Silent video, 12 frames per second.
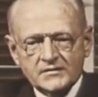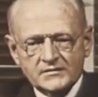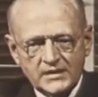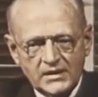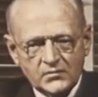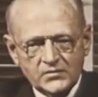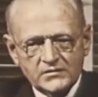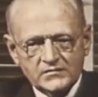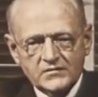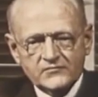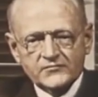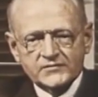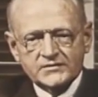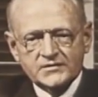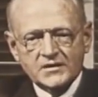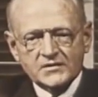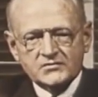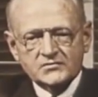Now we are offering
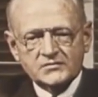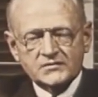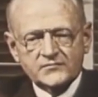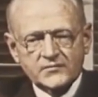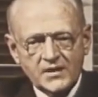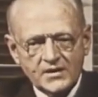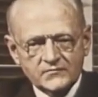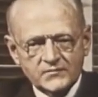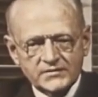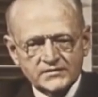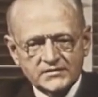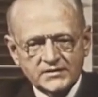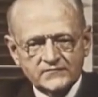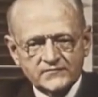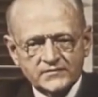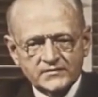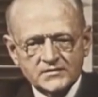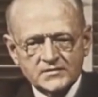car cooling for hot weather comfort,